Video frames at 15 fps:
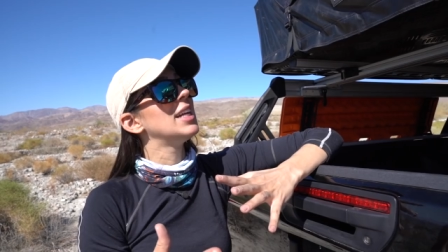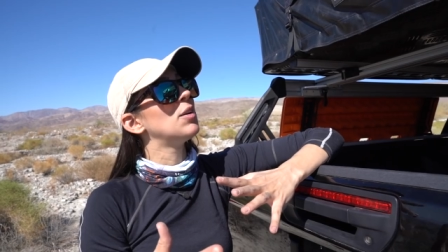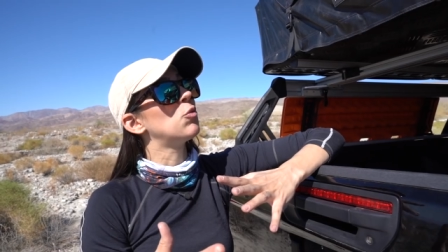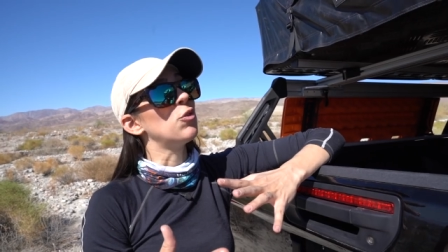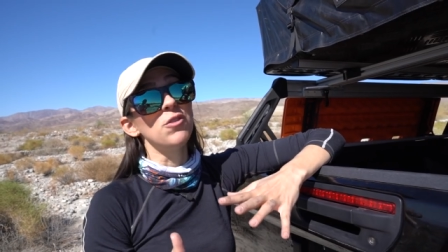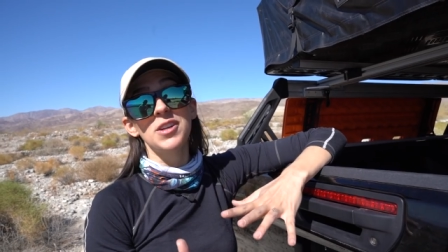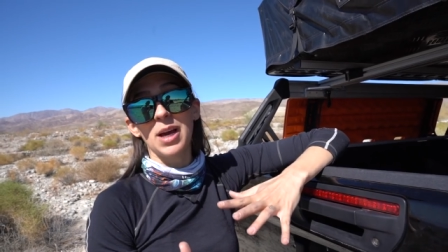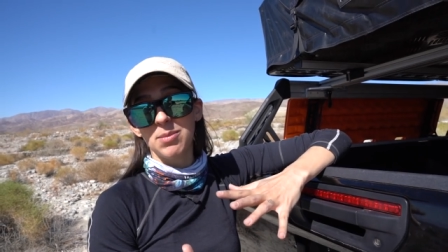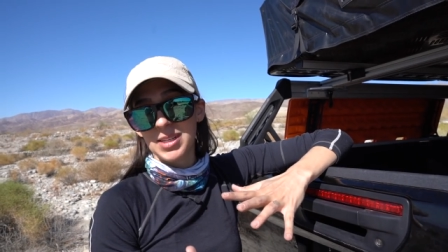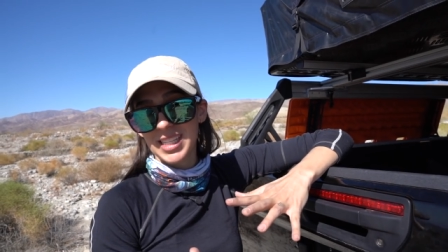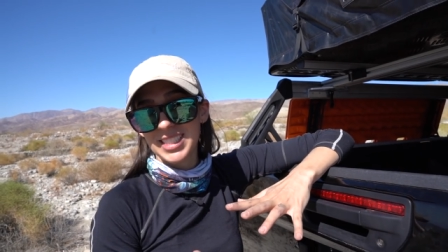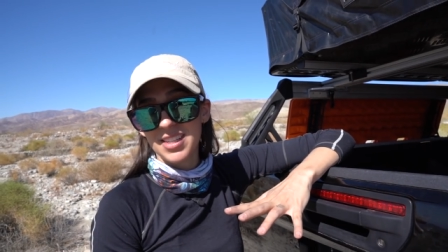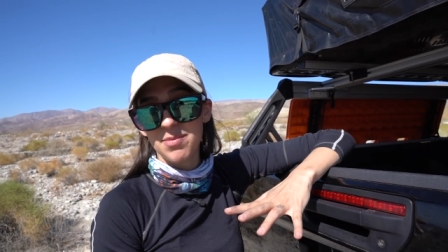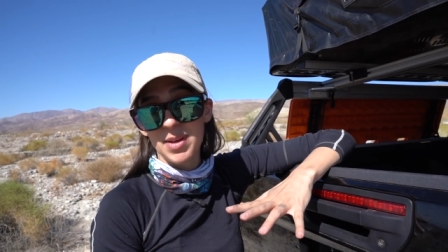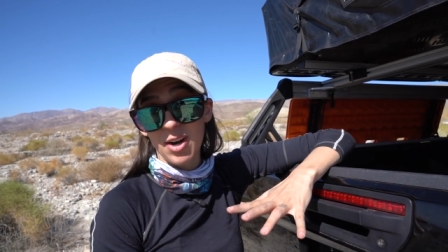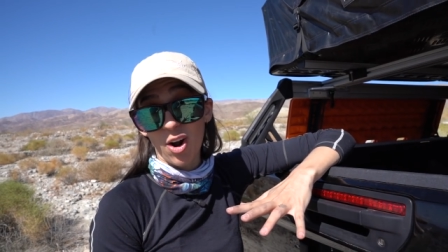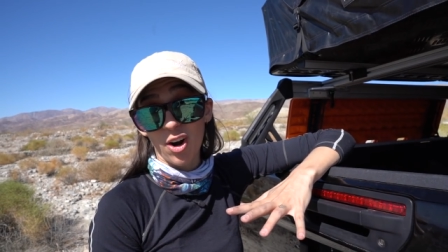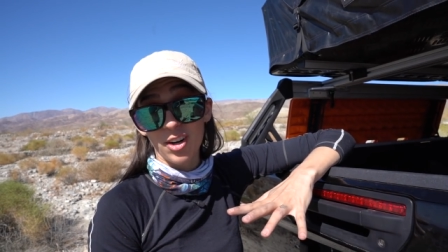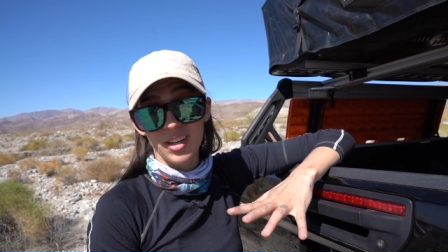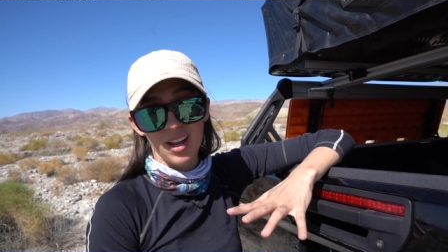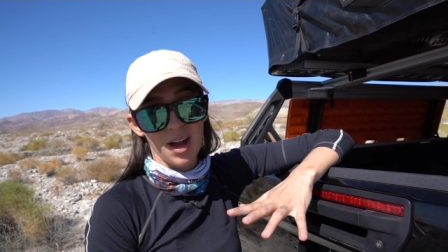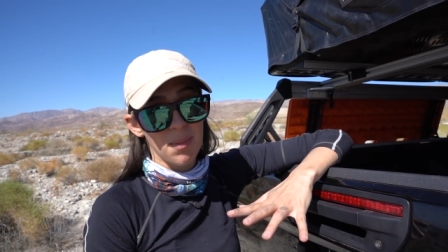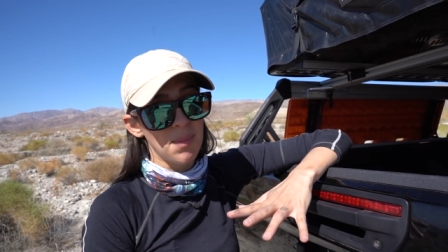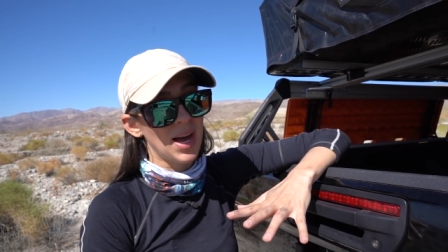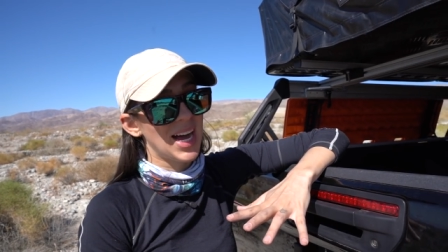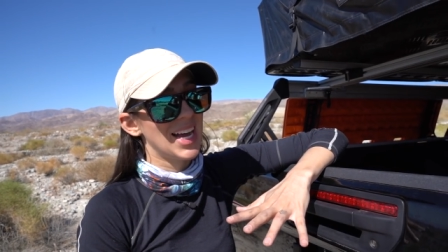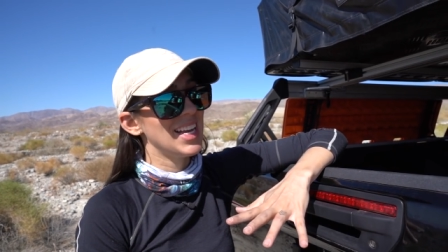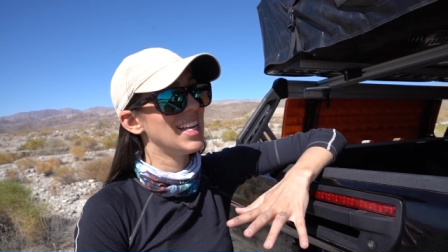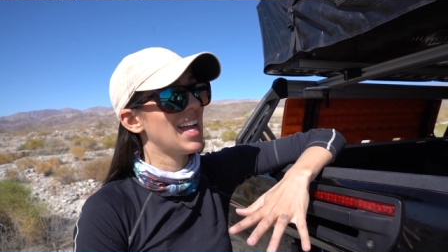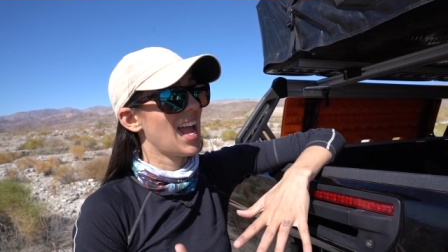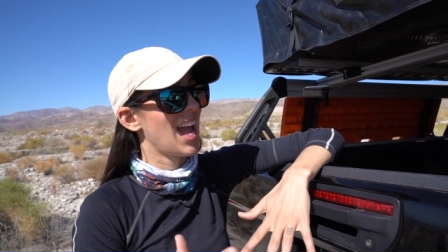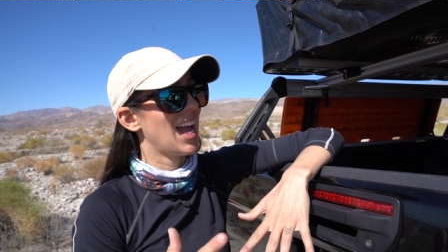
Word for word: rooftop tents have been hard to come by,